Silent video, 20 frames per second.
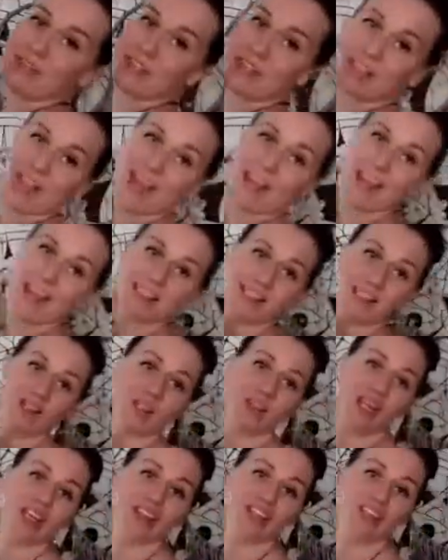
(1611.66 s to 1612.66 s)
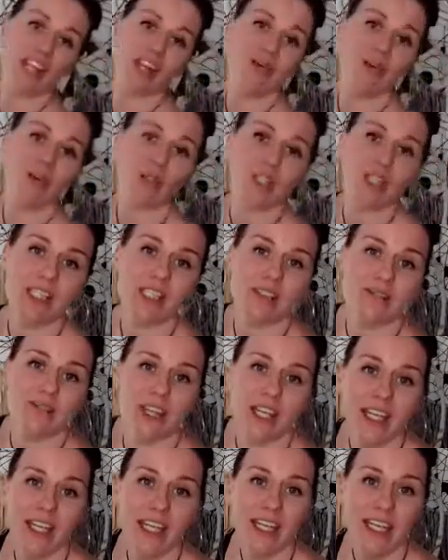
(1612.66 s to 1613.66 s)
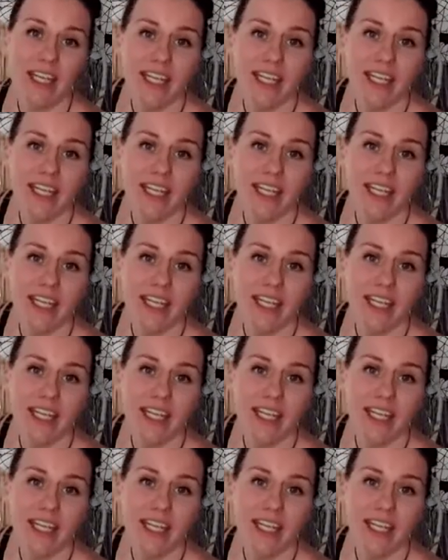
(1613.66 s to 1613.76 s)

it there so you get the general gist of it.